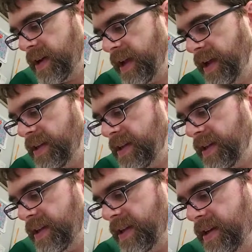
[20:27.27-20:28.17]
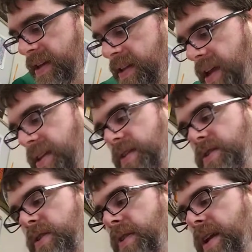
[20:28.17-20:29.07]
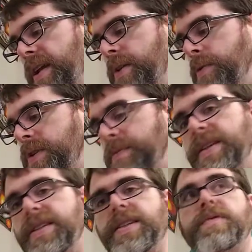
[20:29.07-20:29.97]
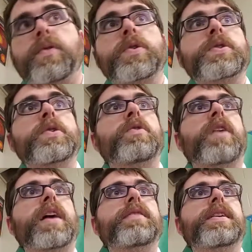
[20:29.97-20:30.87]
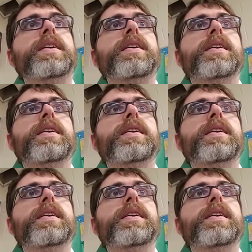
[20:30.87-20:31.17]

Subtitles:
And then that there is our right angle, which means this force due to gravity